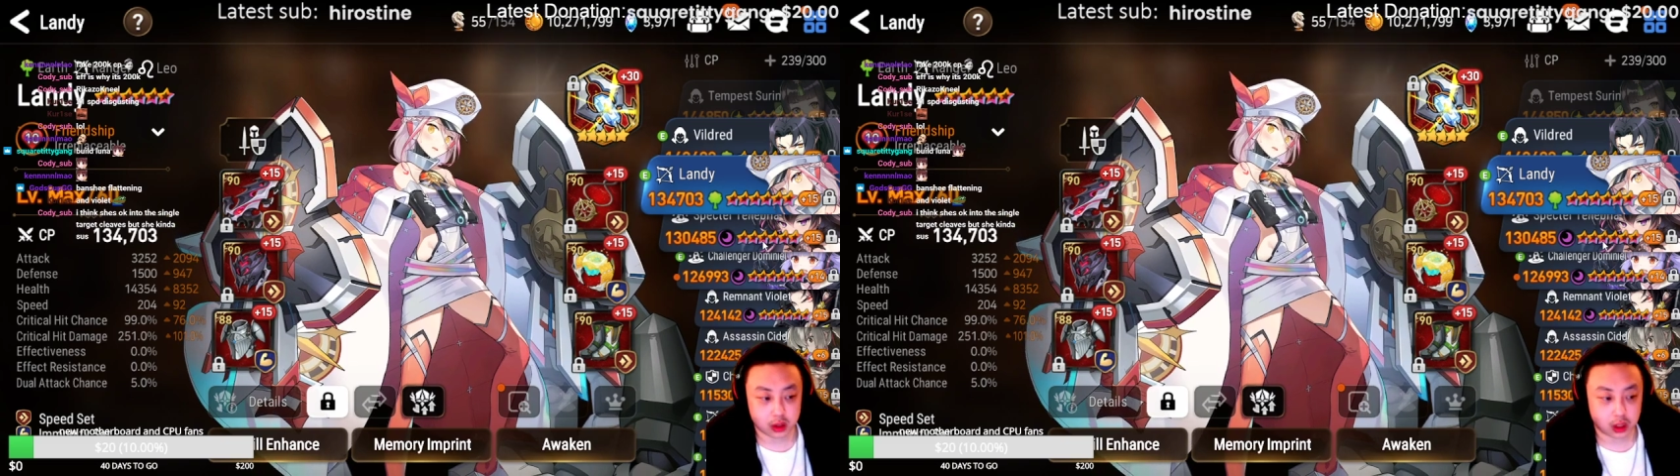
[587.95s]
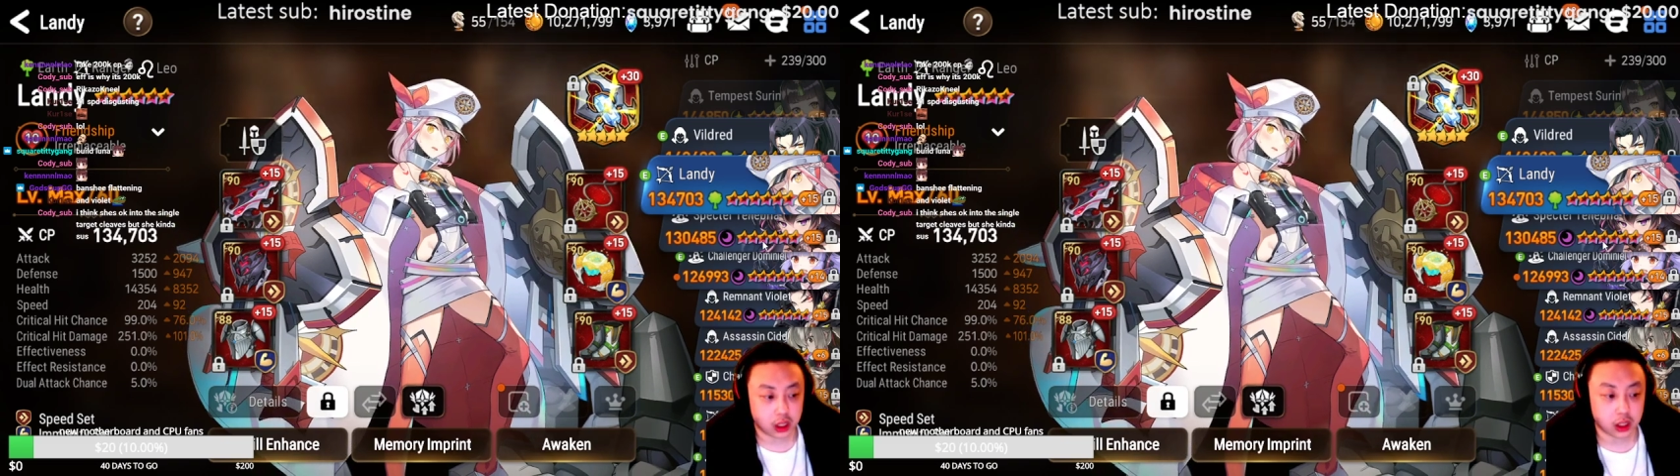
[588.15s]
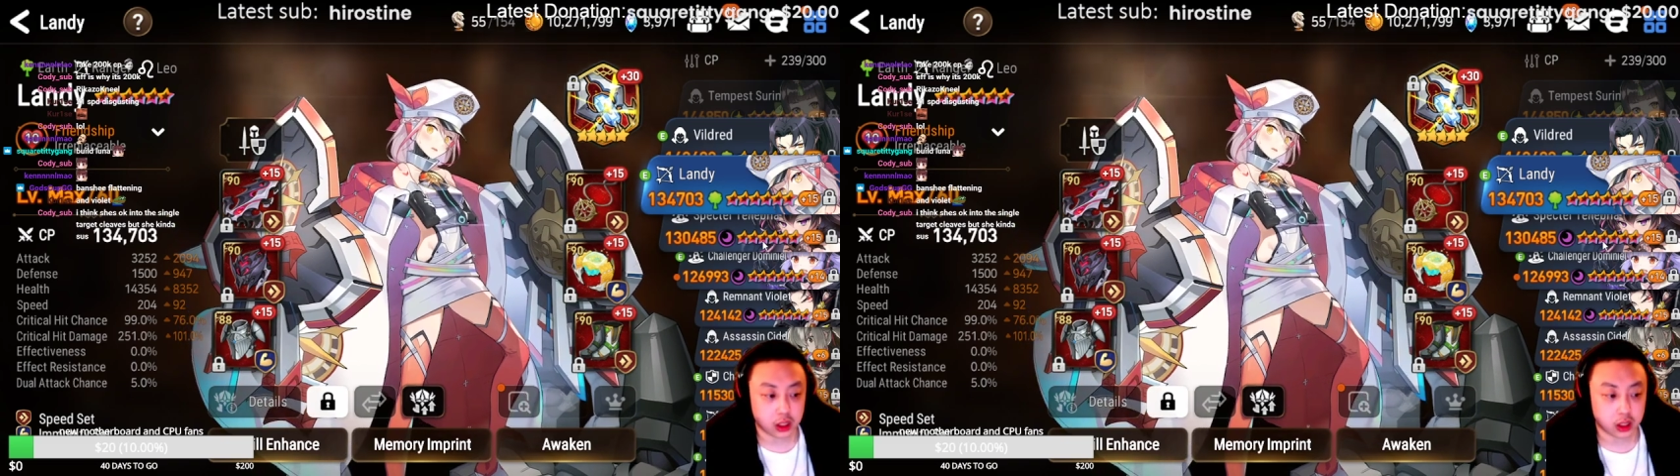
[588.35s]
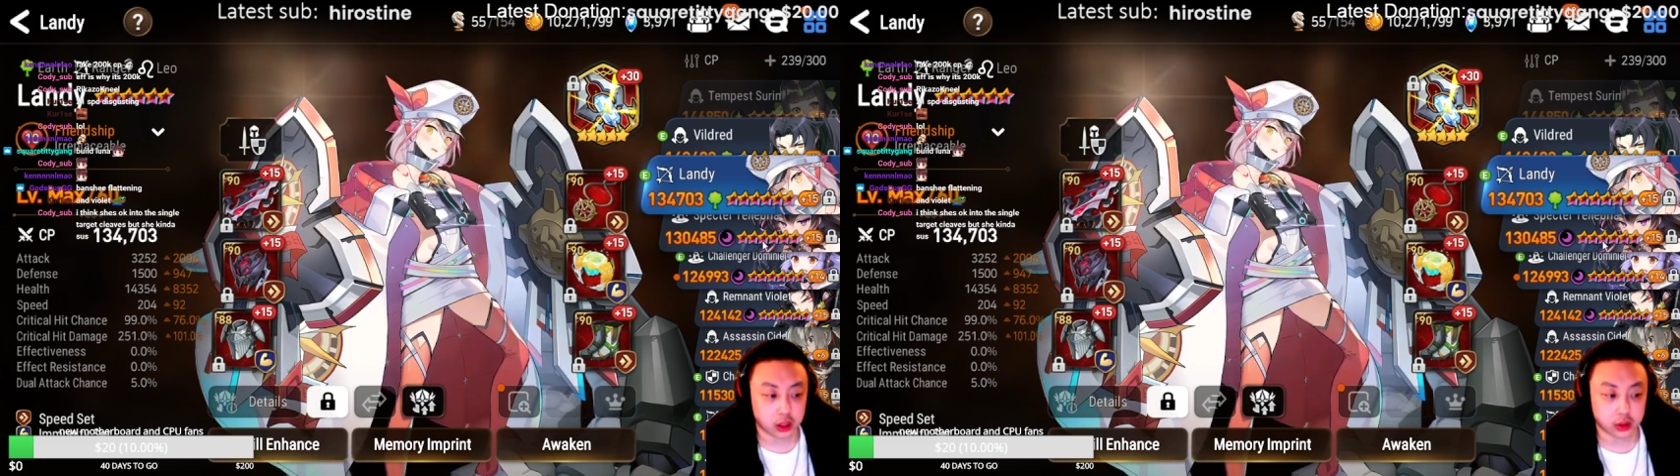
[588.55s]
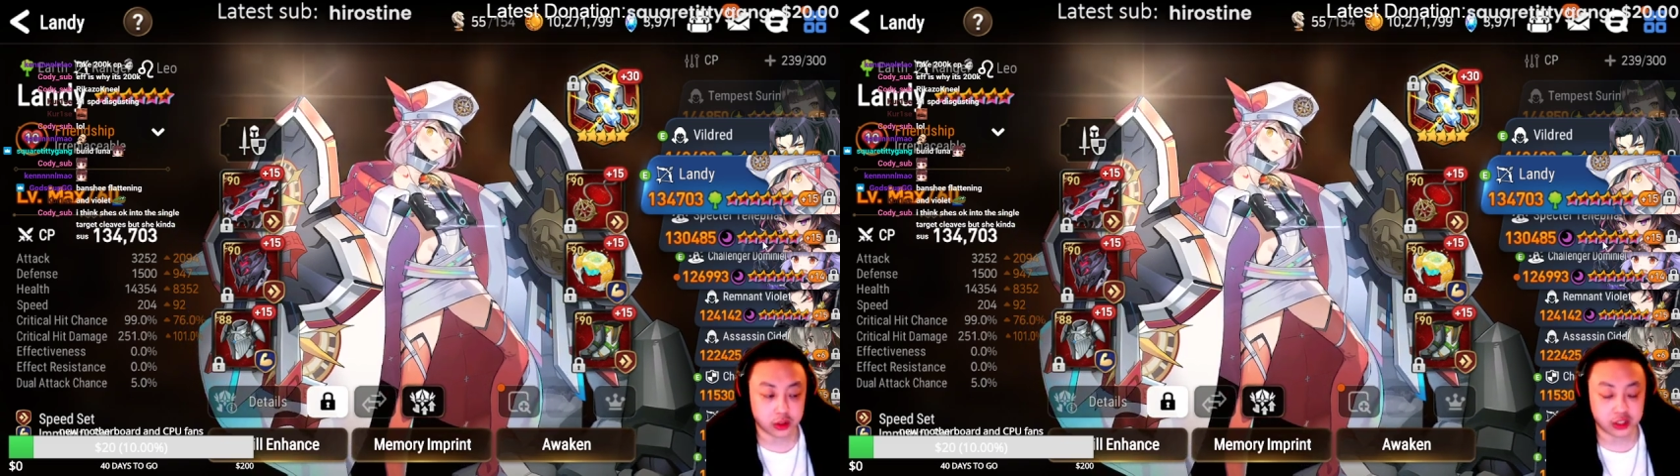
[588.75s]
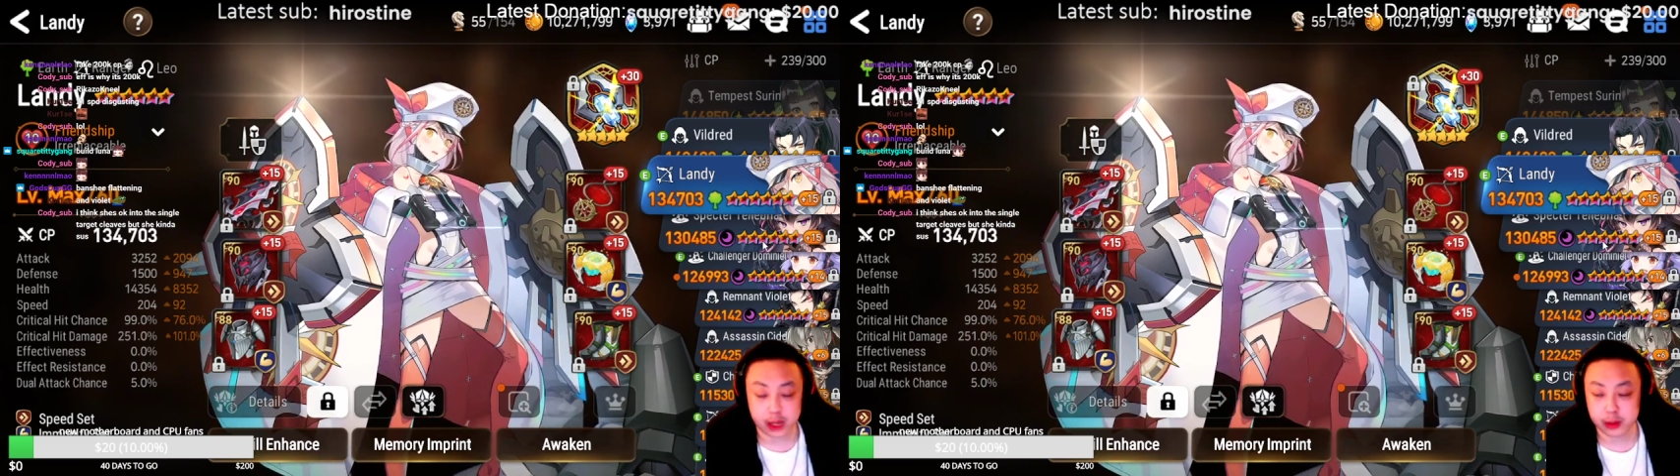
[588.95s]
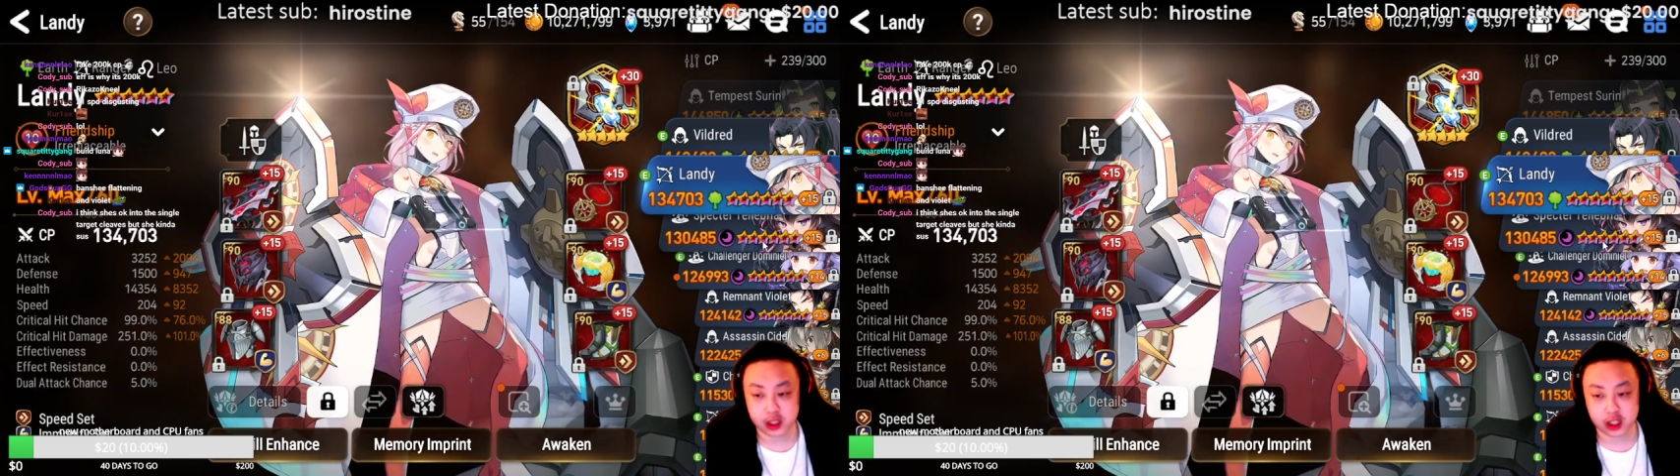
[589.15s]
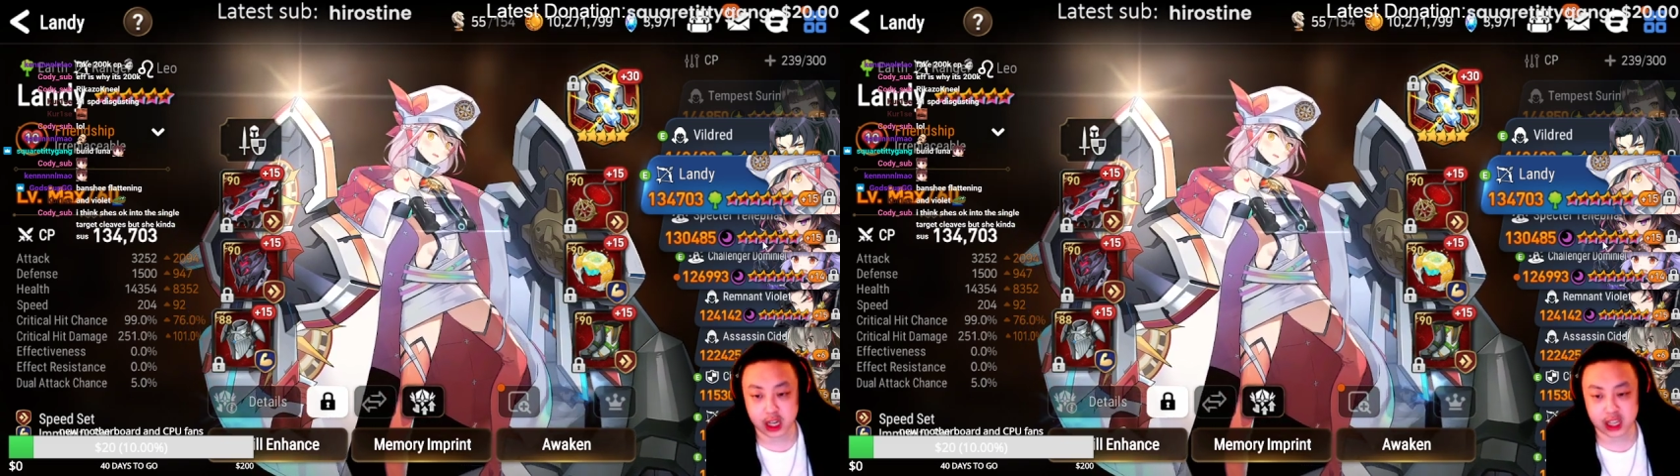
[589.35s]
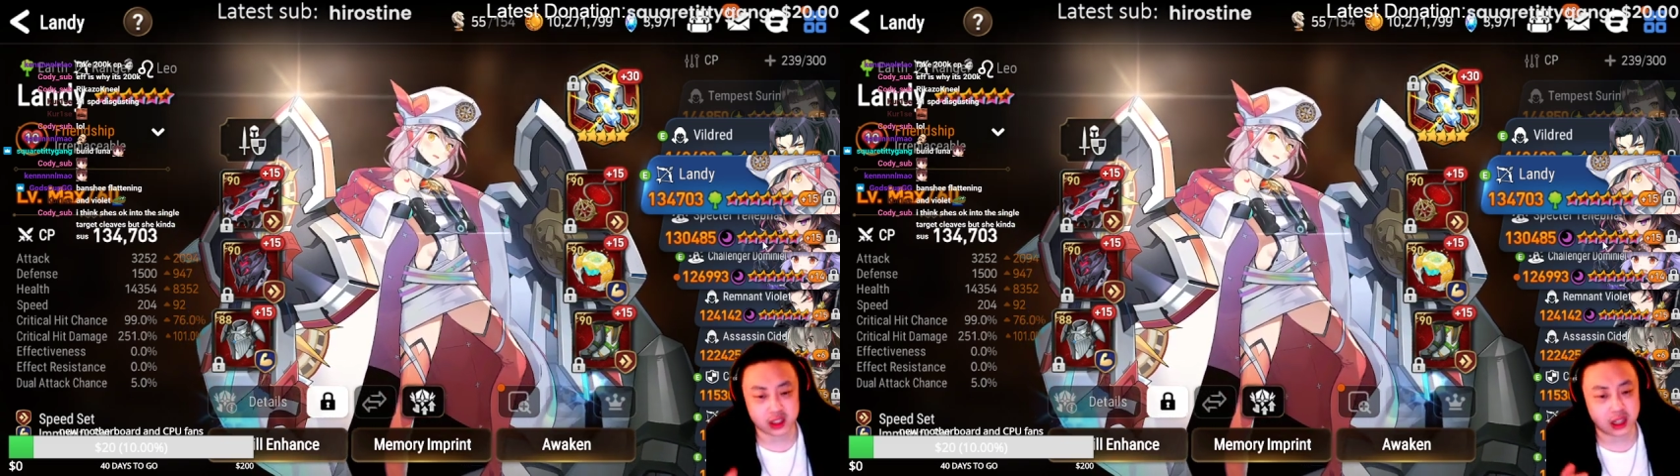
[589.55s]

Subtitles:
The damage hasn't